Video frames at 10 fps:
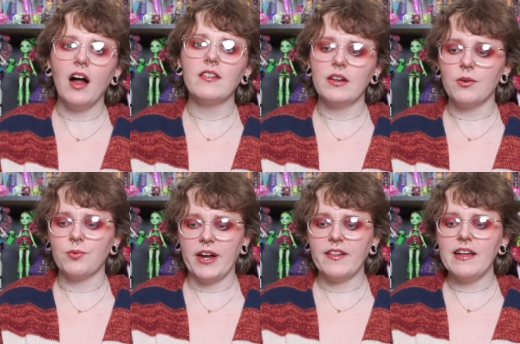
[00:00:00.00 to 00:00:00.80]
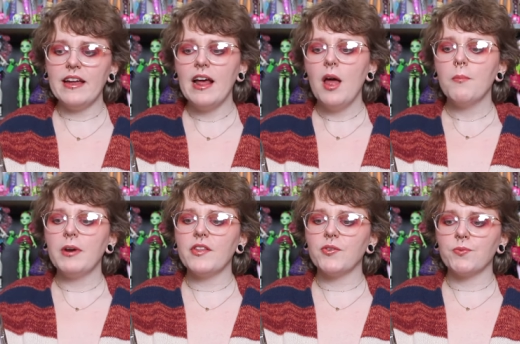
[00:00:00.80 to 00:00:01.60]
a little ringlet, but
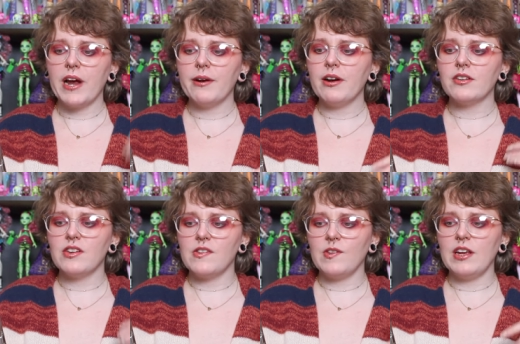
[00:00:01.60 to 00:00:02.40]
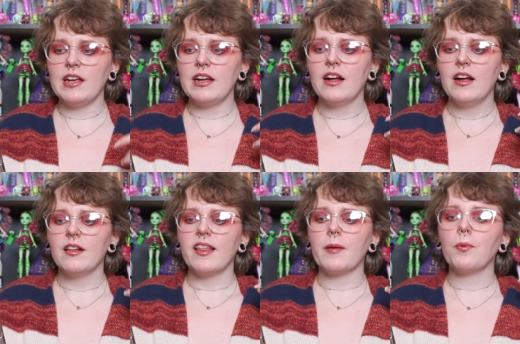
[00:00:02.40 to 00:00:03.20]
it's rare to see
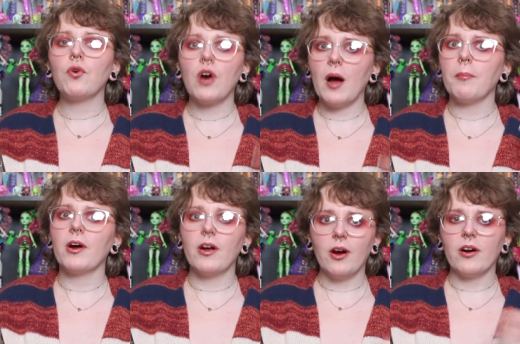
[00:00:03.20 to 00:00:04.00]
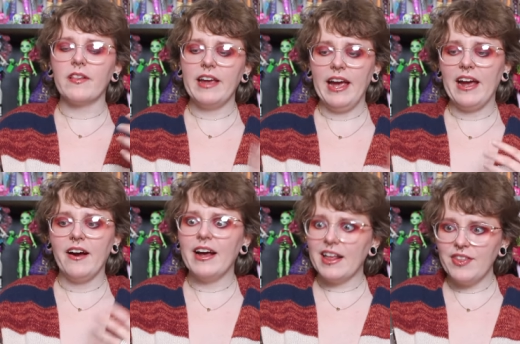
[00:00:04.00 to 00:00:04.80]
like proper curly hair
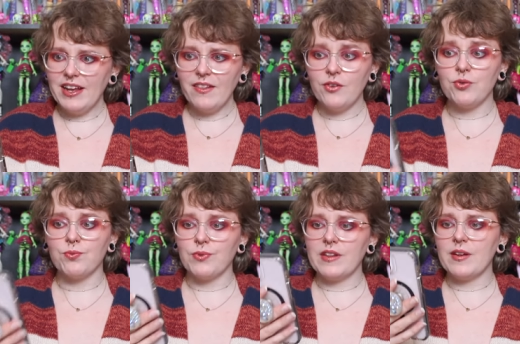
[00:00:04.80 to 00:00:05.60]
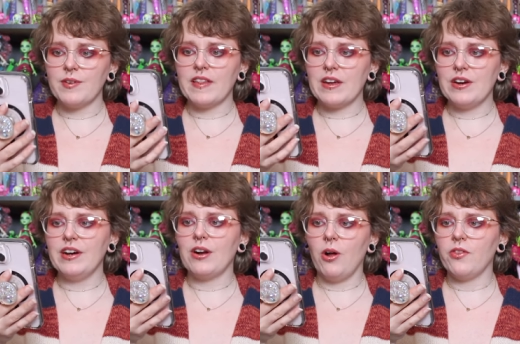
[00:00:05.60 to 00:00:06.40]
and I think it looks really really
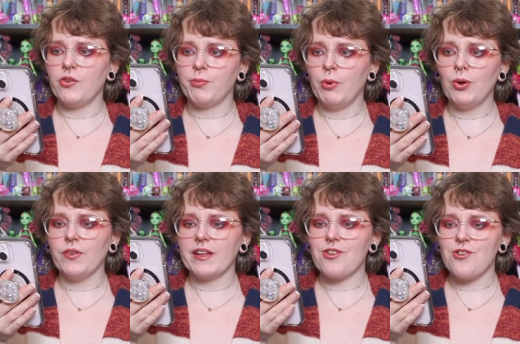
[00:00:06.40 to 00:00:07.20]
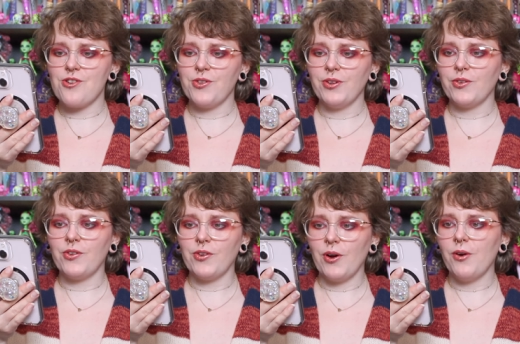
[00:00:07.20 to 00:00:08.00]
good on this mole like she just looks
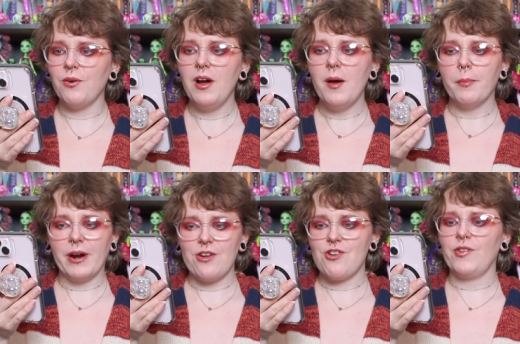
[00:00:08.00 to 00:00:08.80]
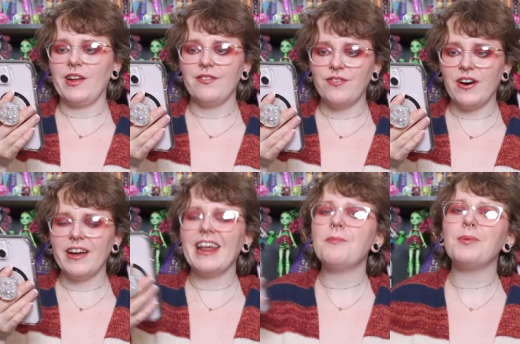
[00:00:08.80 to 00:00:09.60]
so precious and
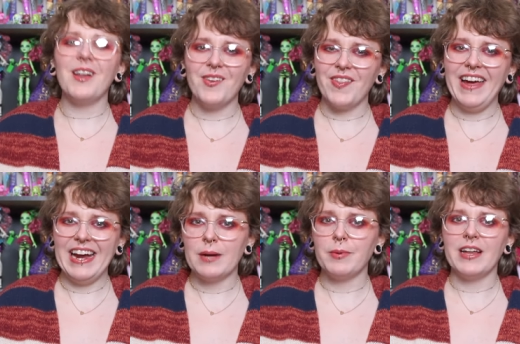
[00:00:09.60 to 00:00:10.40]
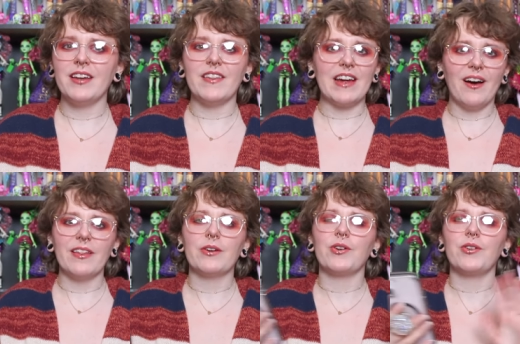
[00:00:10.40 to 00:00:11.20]
fun and plus the hair blend the colors